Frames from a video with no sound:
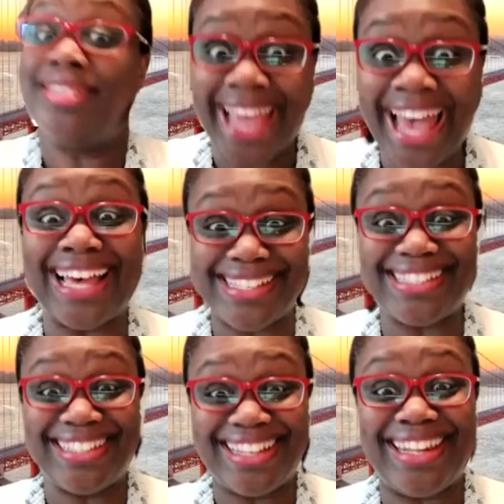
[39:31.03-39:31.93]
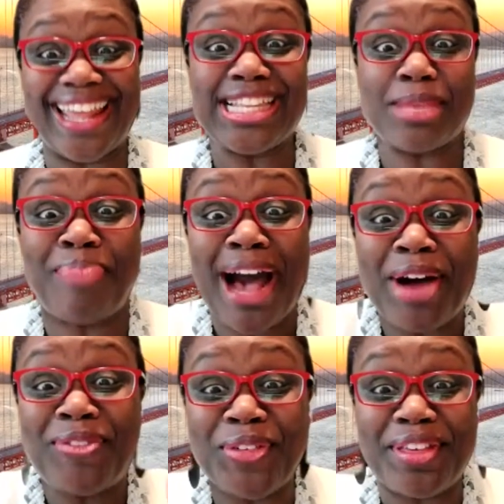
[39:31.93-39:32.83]
Yes, that's a
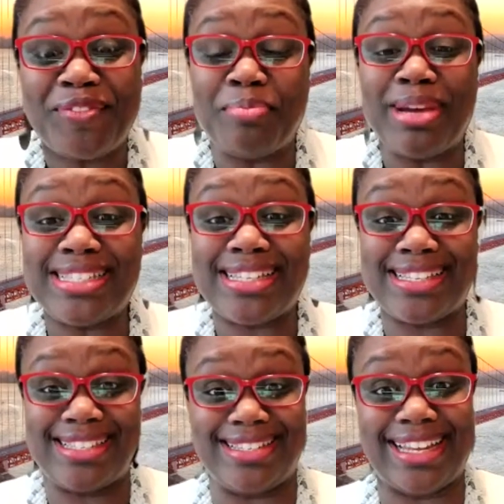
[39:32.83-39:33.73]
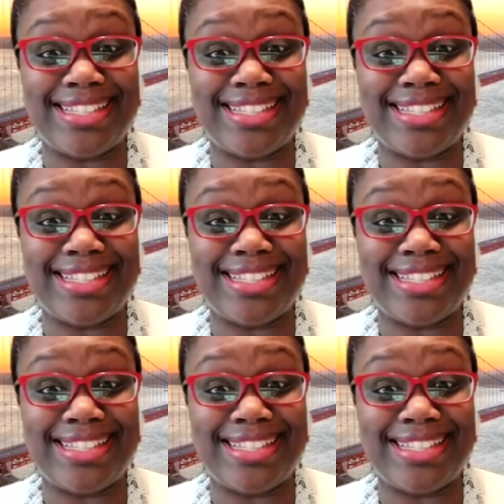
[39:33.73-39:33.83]
powerful thing for businesses.